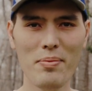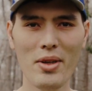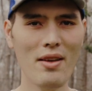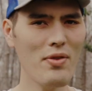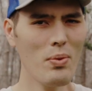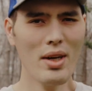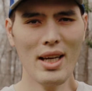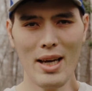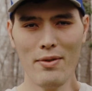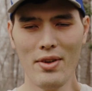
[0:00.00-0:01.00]
But if you're wearing
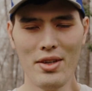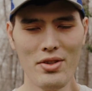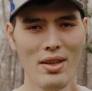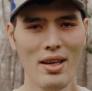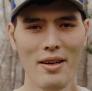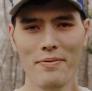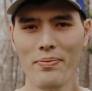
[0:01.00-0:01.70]
camouflage in there,